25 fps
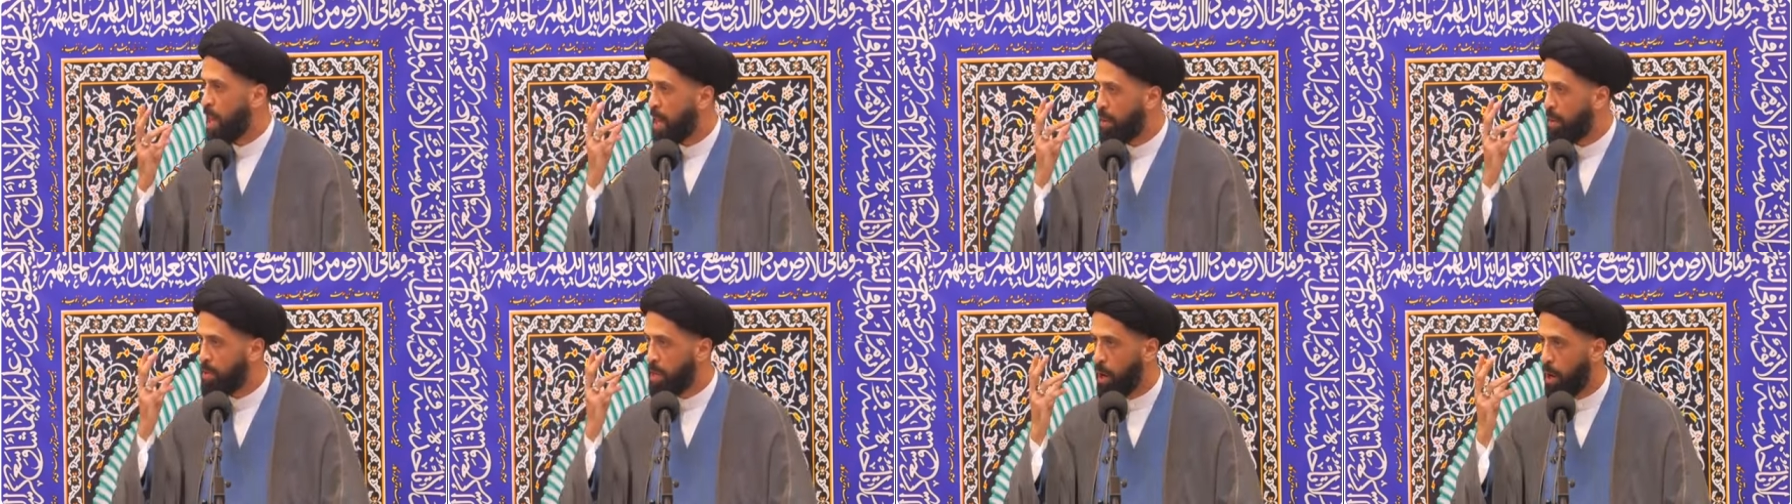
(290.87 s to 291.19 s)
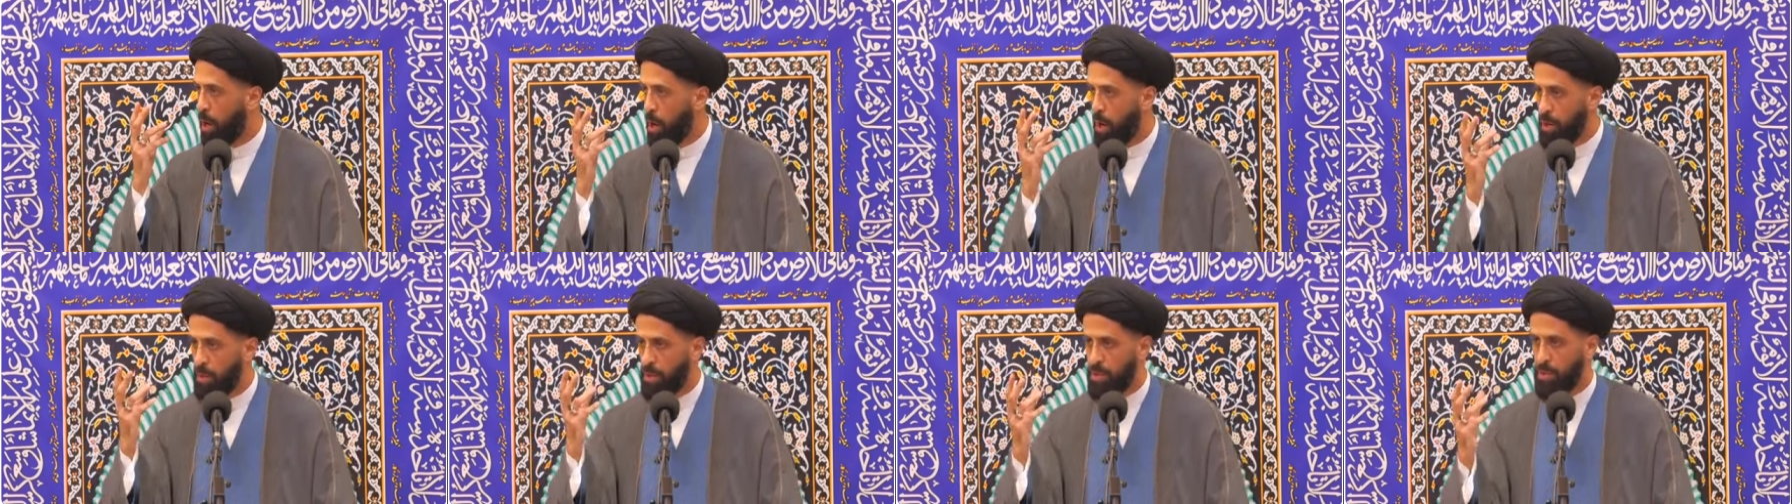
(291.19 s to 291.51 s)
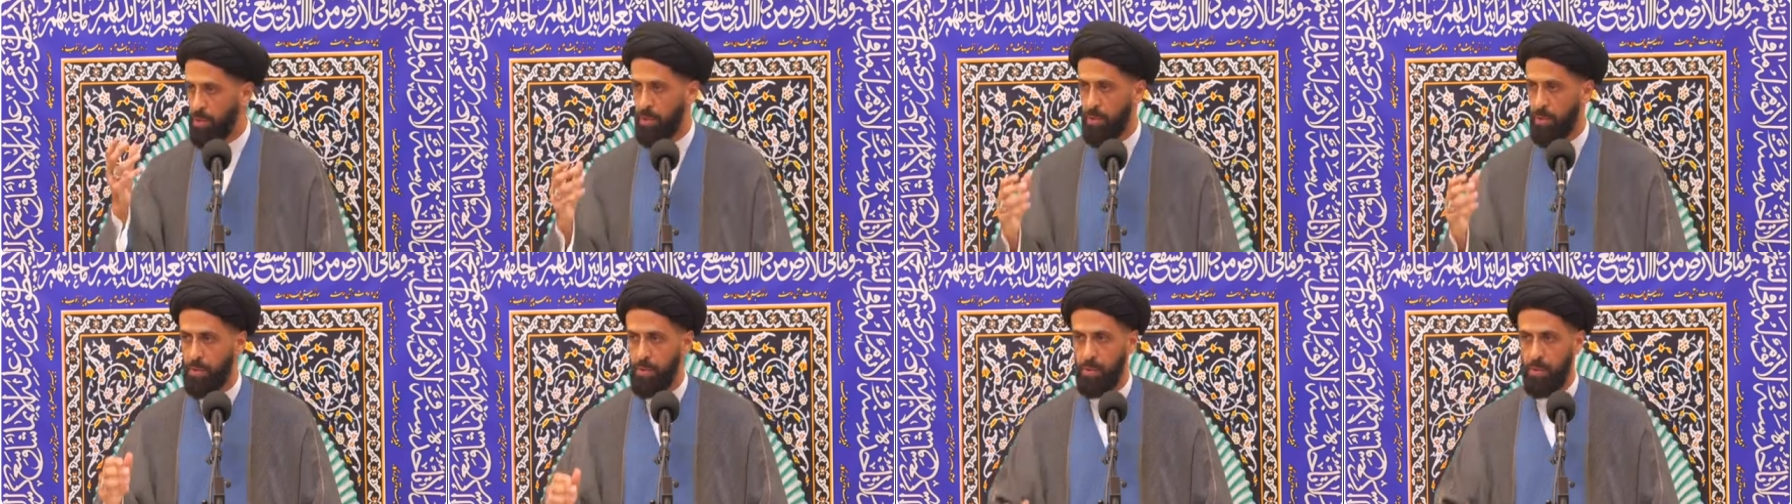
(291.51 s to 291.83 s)
heavy
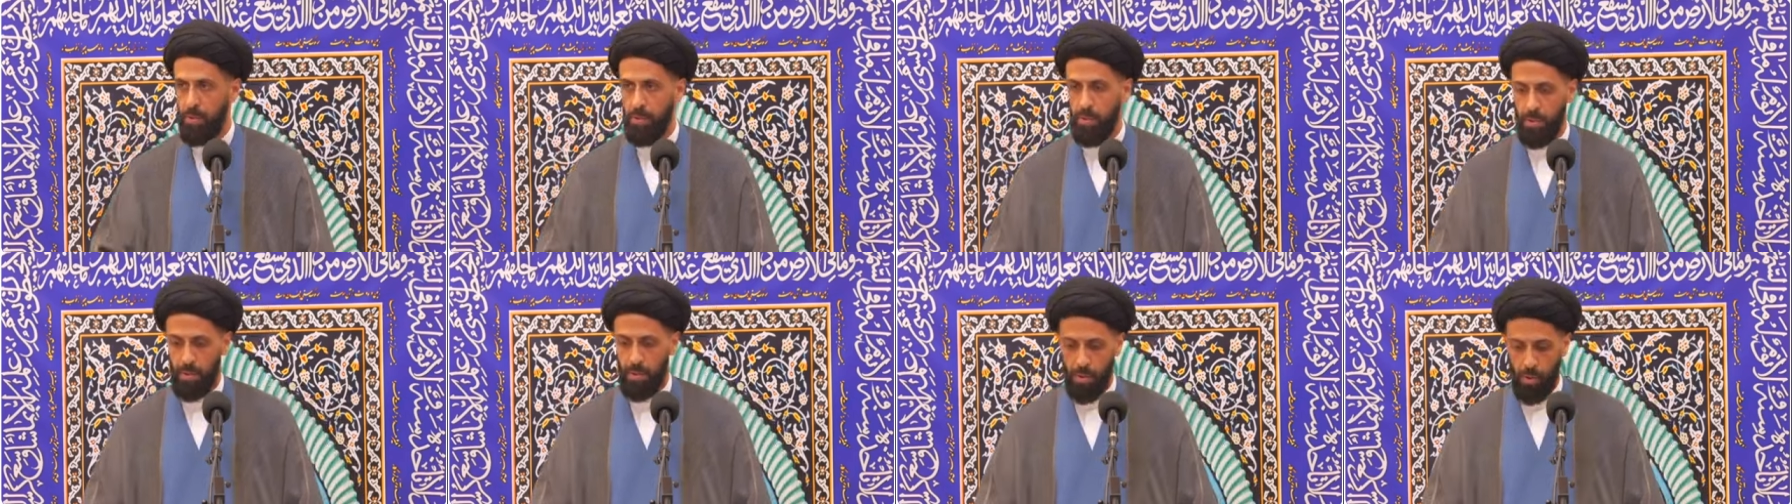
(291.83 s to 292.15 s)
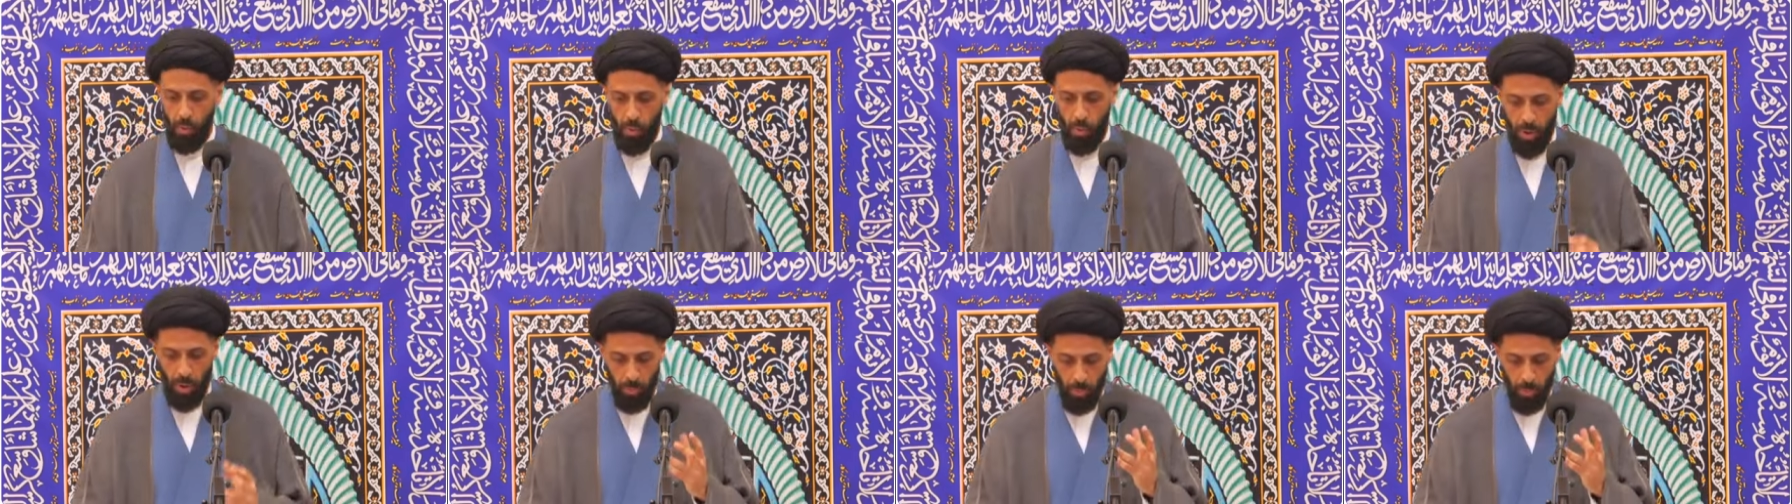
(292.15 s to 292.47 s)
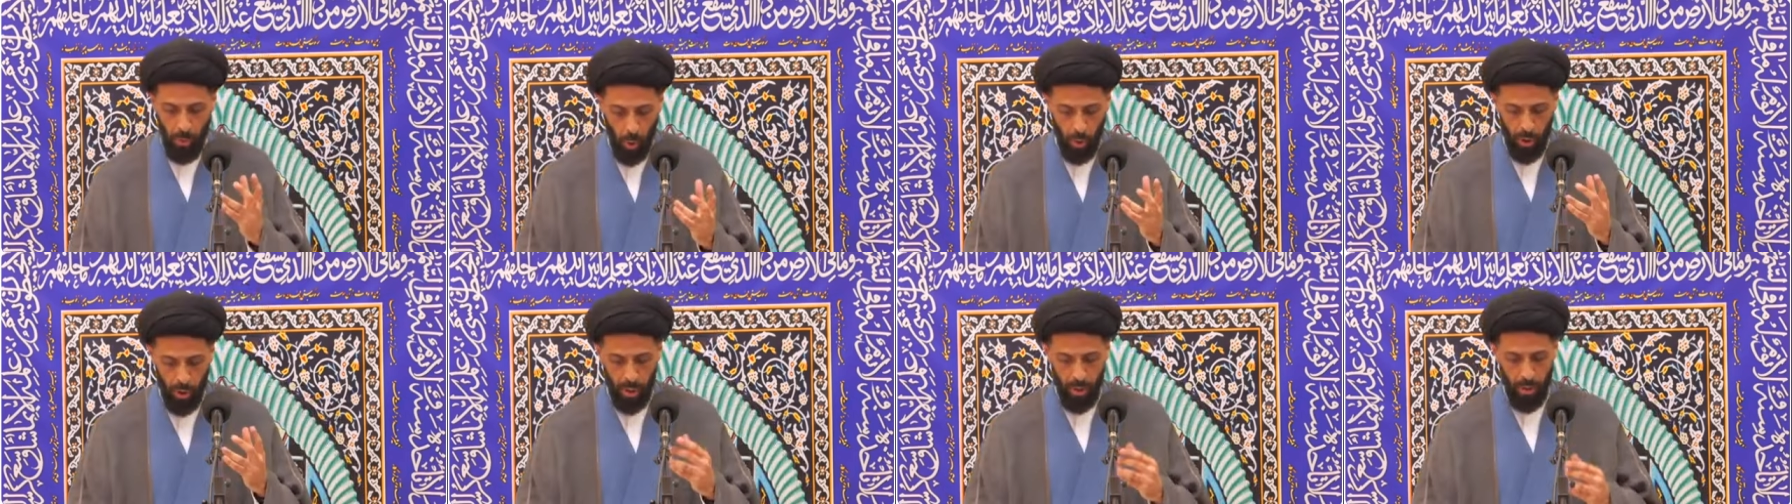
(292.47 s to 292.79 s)
heart, with a
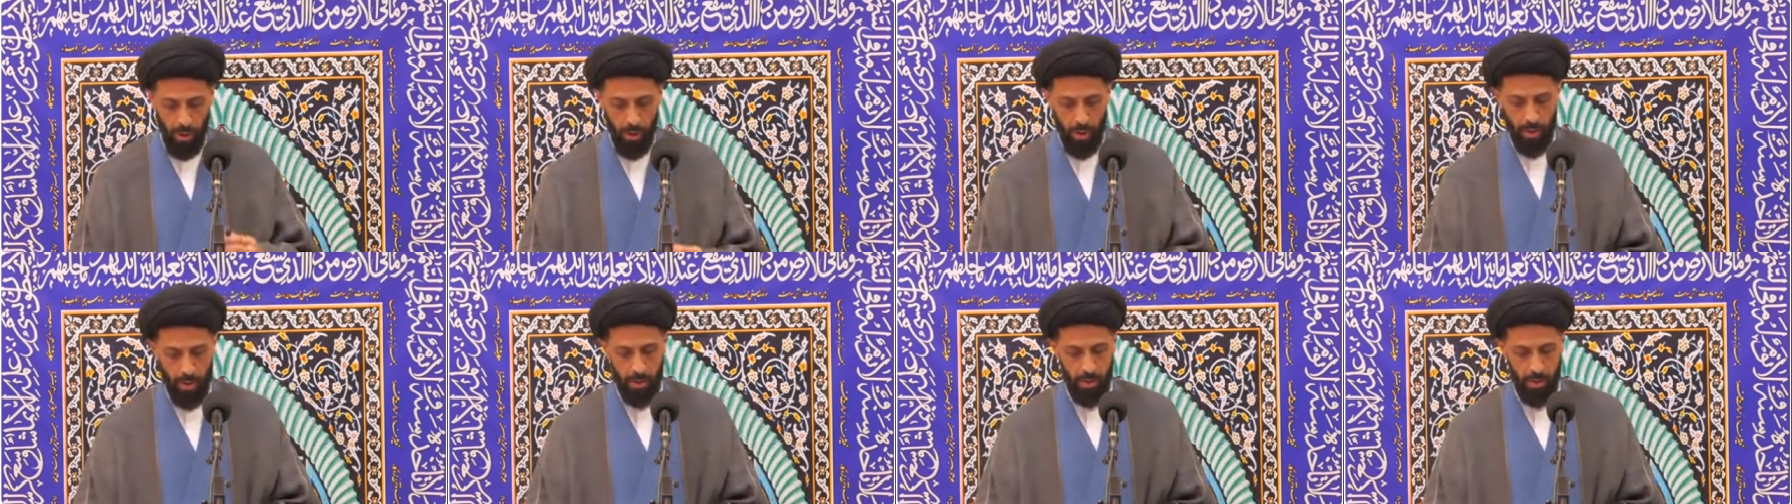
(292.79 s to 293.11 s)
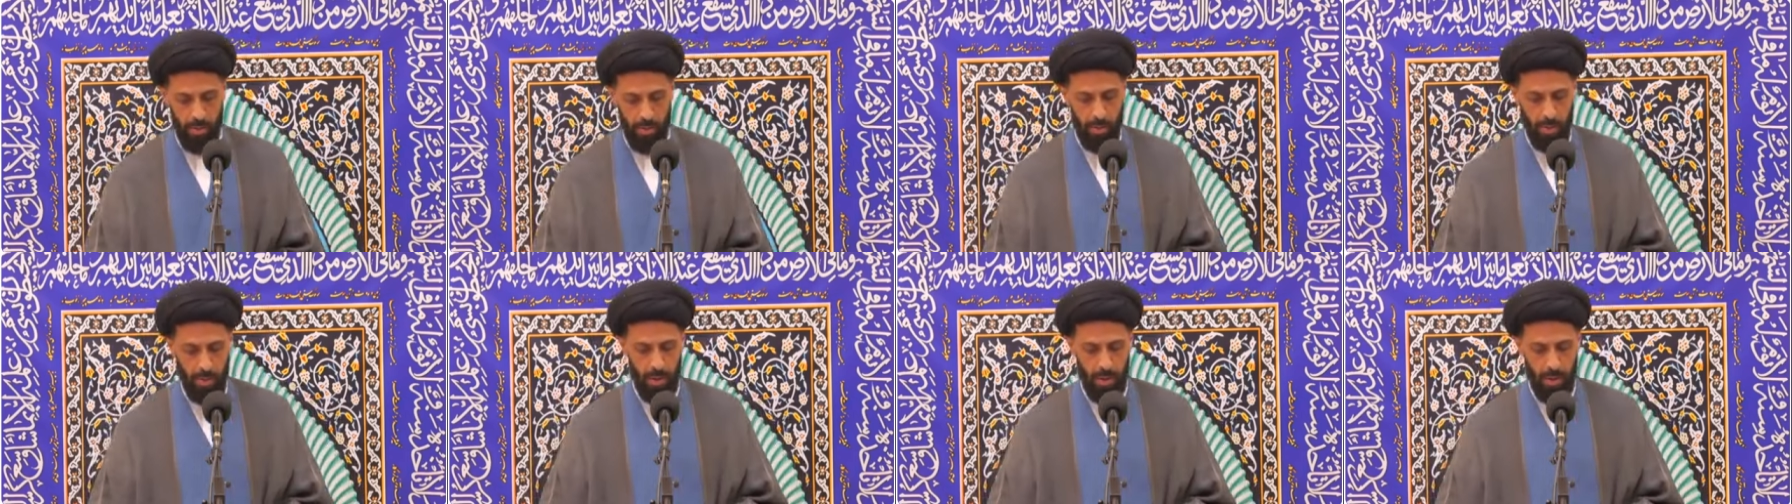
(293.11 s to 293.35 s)
broken heart.